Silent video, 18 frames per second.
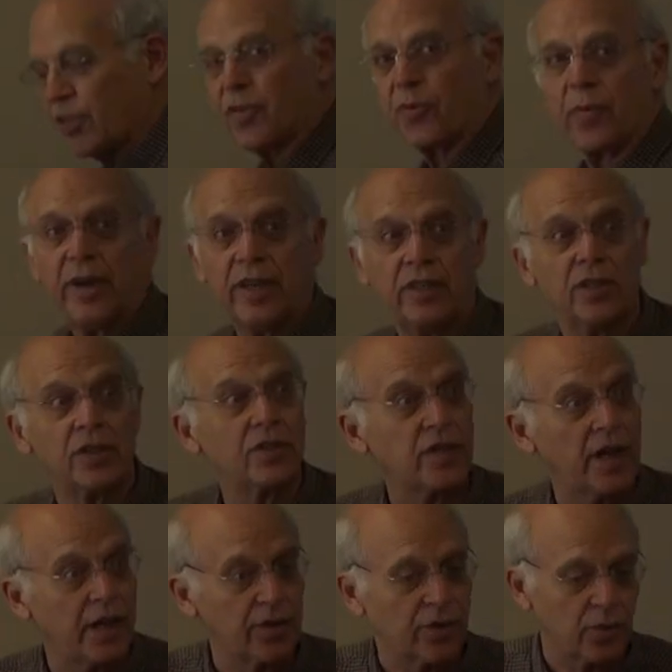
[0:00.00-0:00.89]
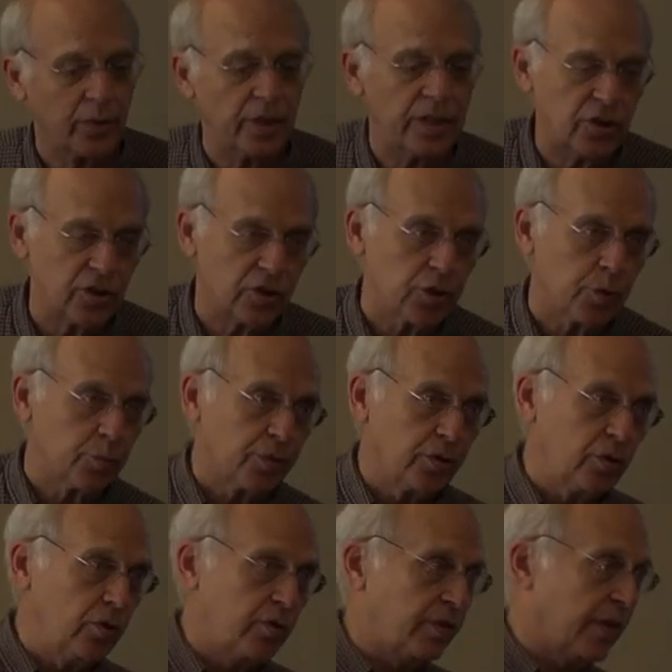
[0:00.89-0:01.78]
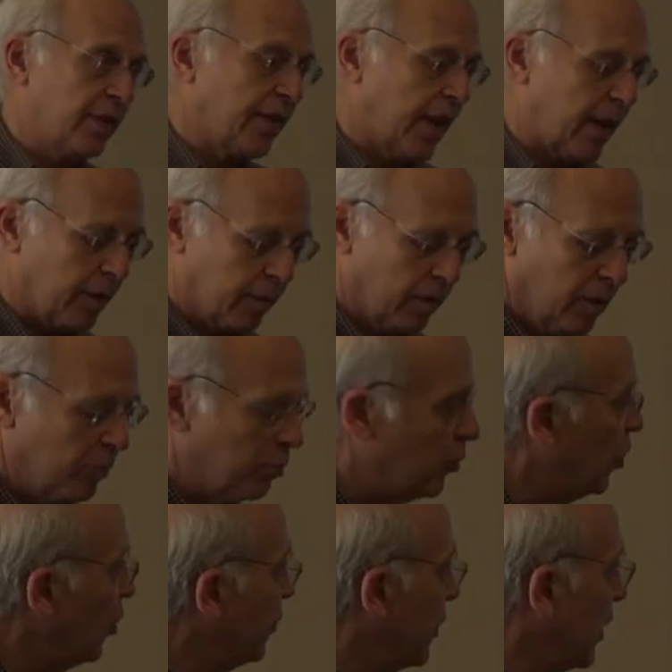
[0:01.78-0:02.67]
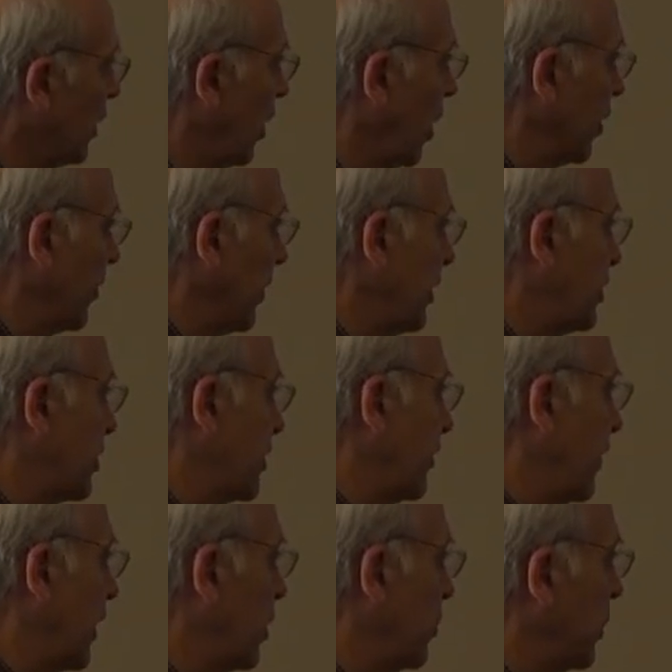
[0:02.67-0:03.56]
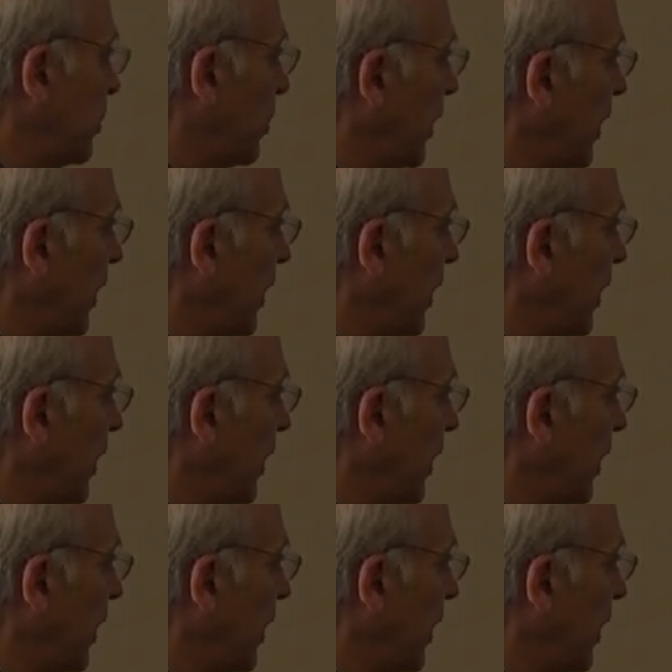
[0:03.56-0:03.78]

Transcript: to the Regents, and the Regents approved, and that moved the long-range development